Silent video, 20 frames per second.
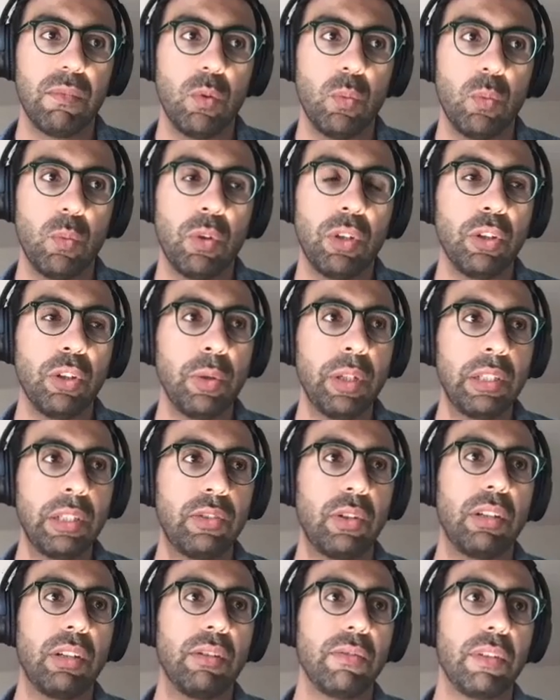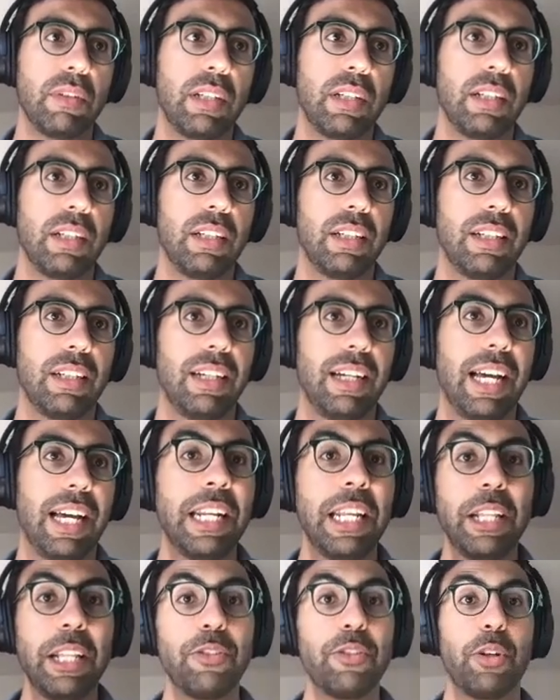doing sort of an
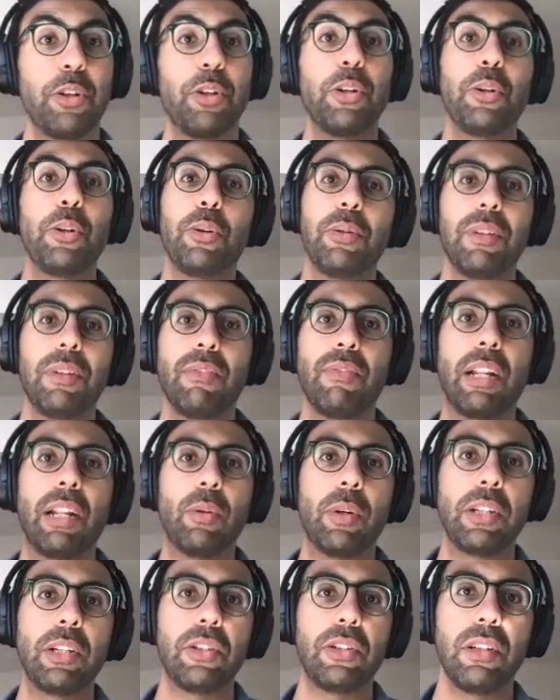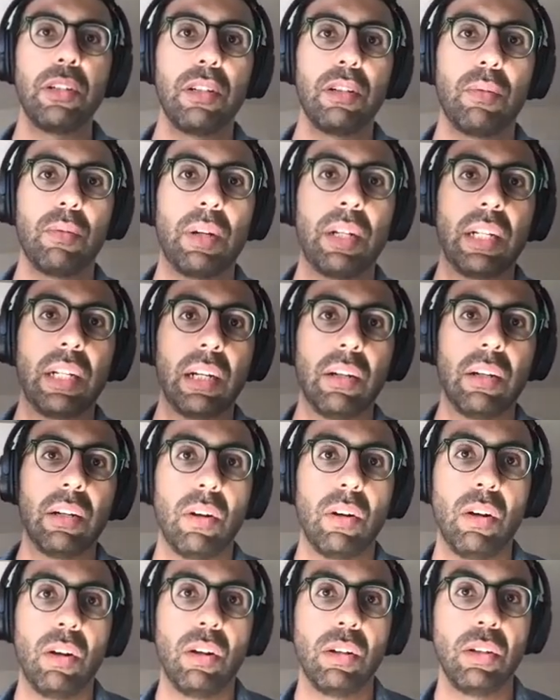internal evaluation right now
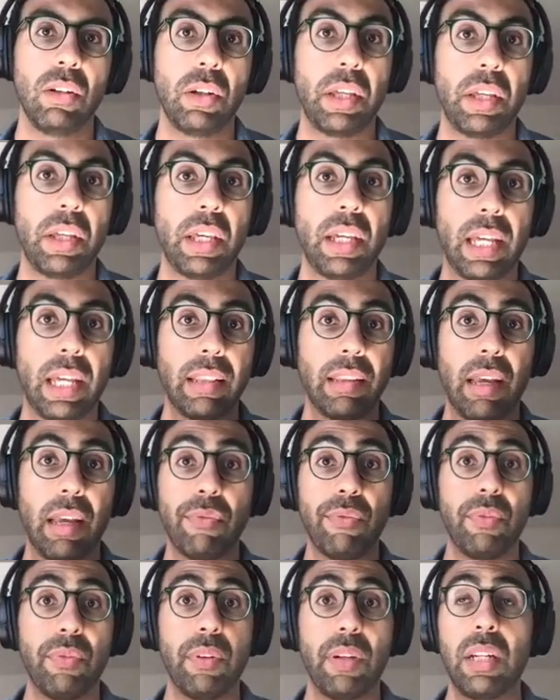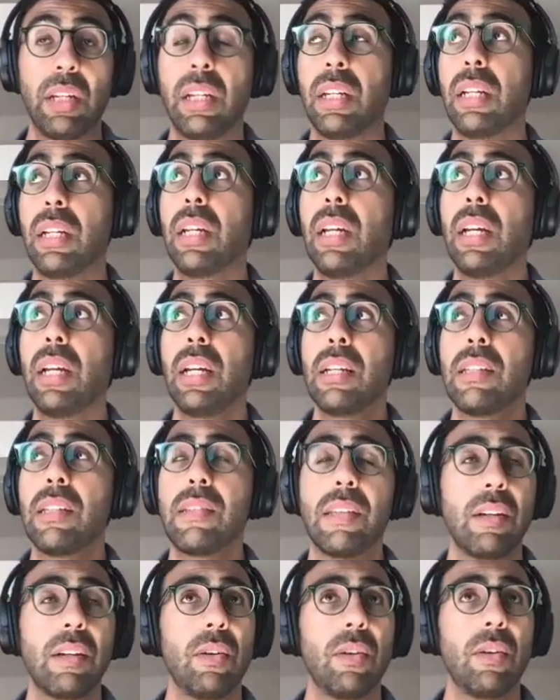on looking at every
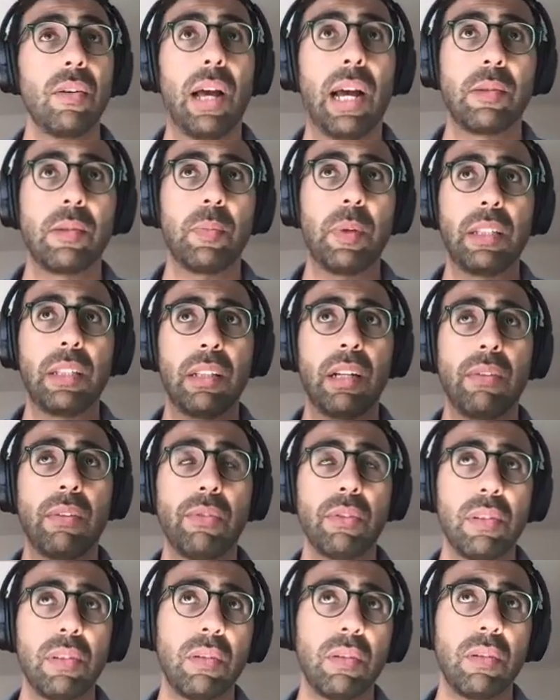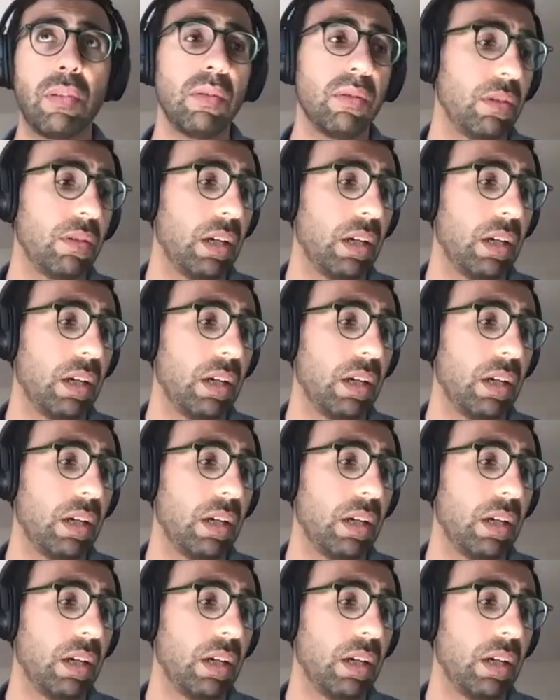single aspect and every single